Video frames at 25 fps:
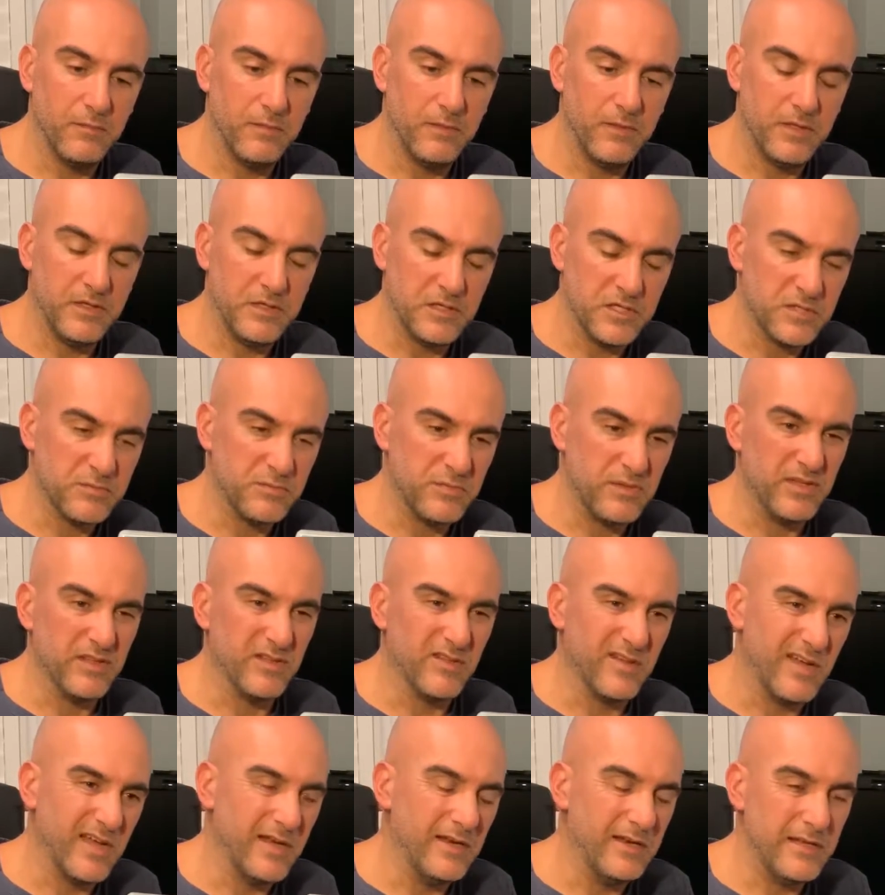it'd just be a
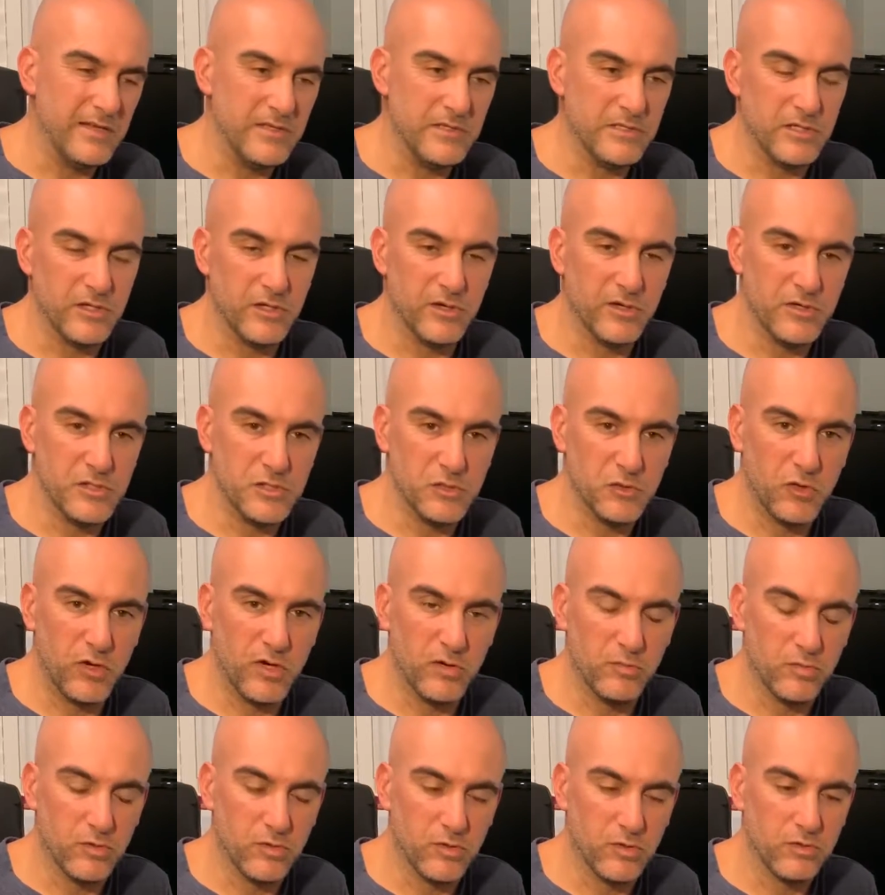lot easier,
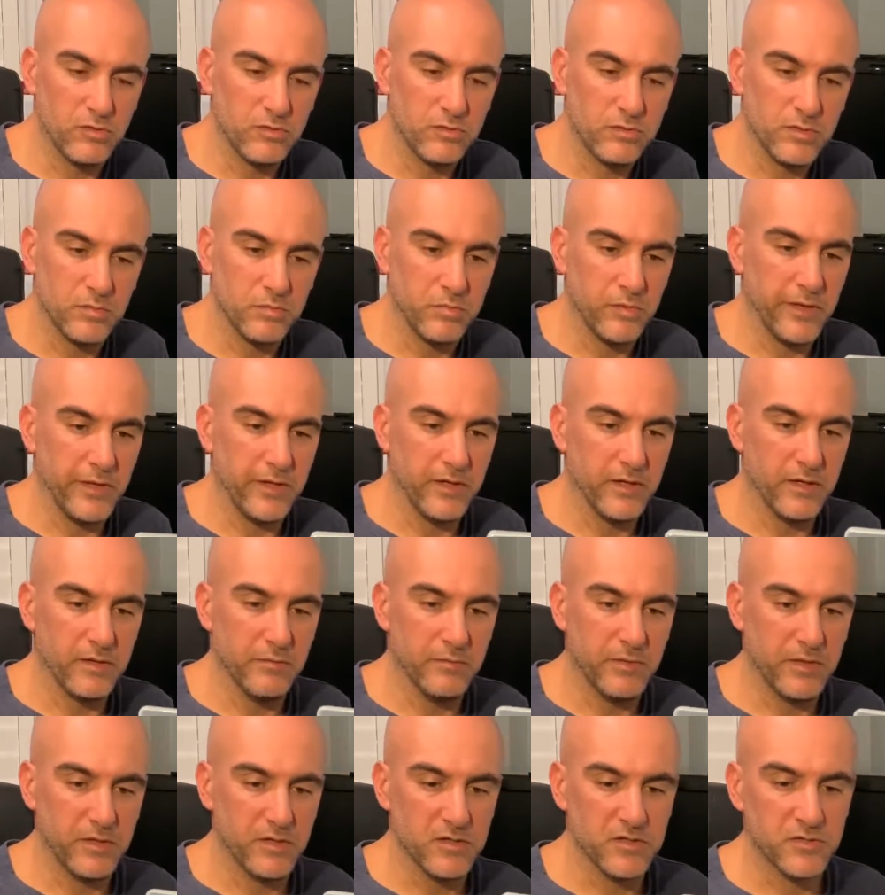enjoyable to play it on a
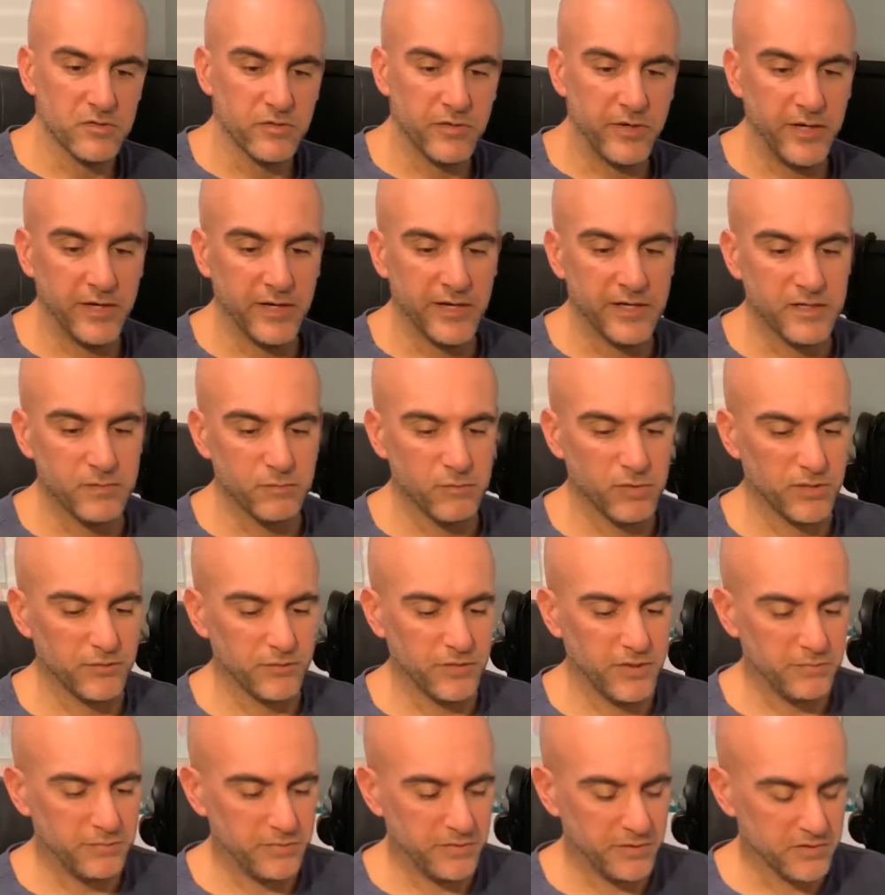bigger screen. I could bring
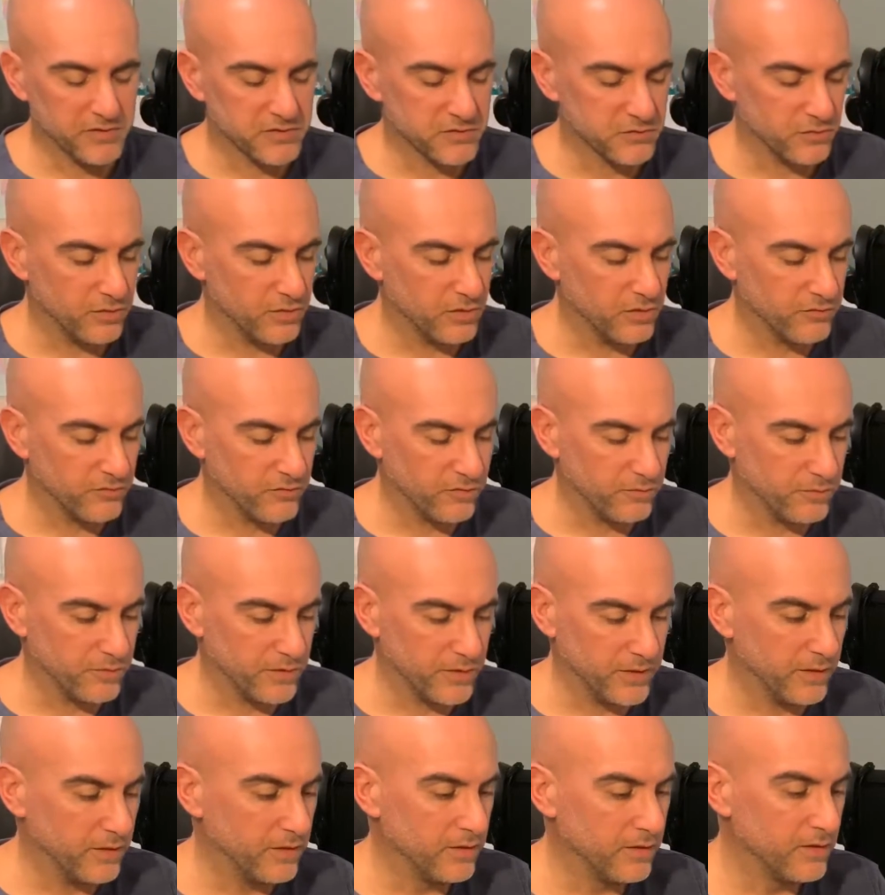my PS3 over,
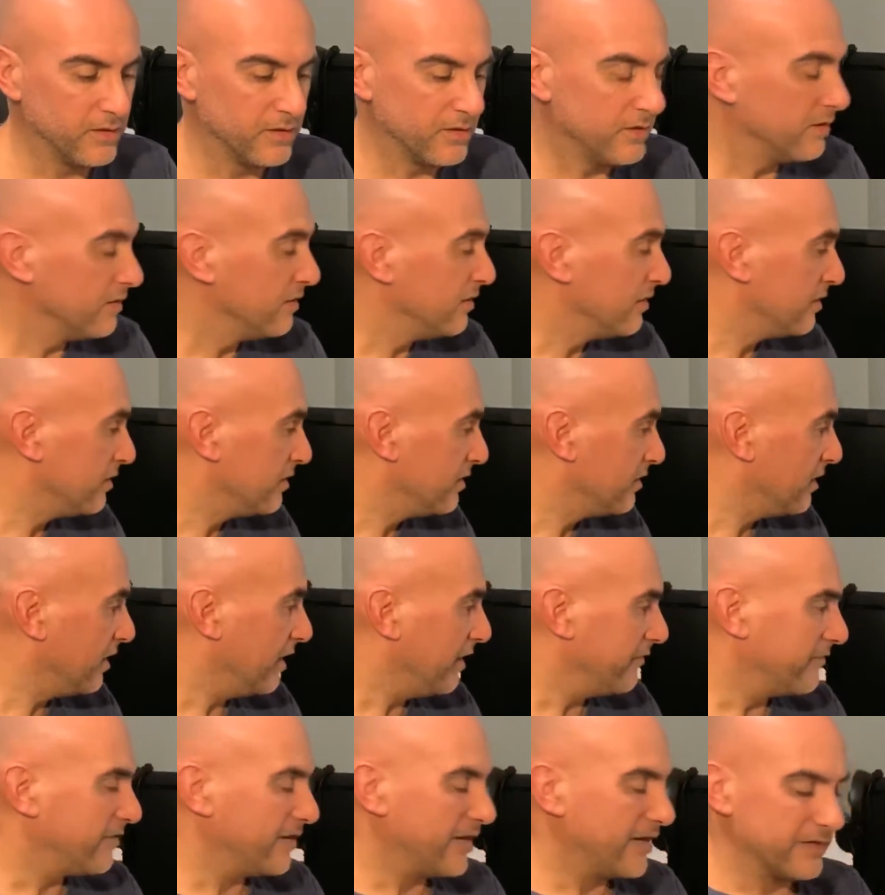but
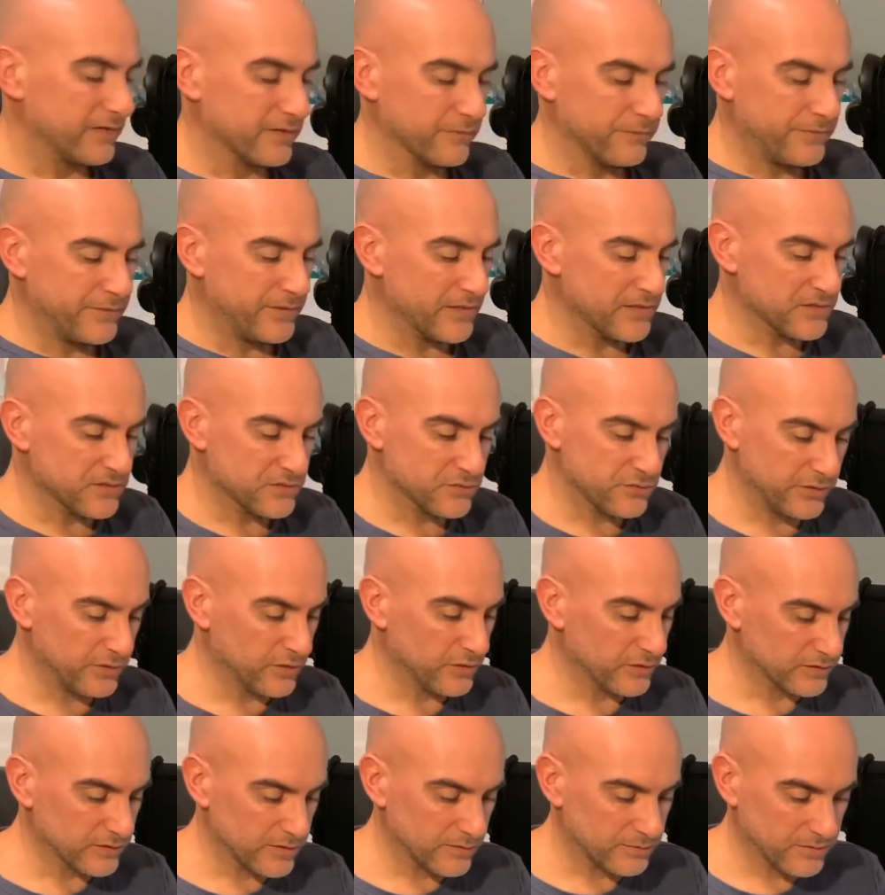got the PS3
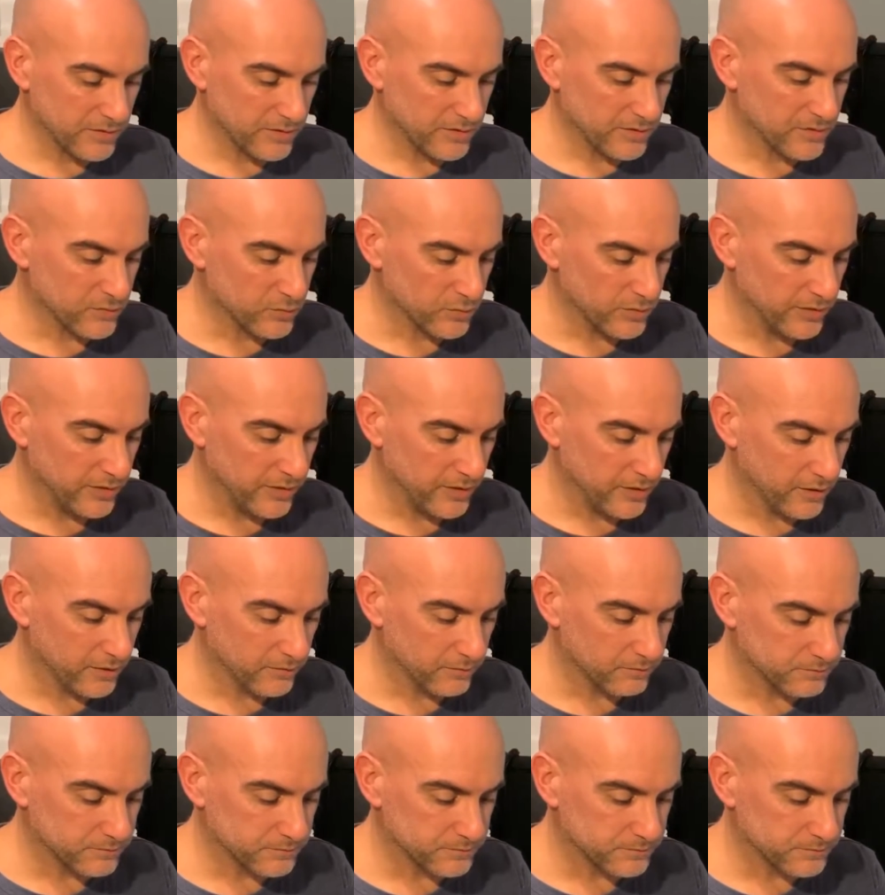hooked up to this one here.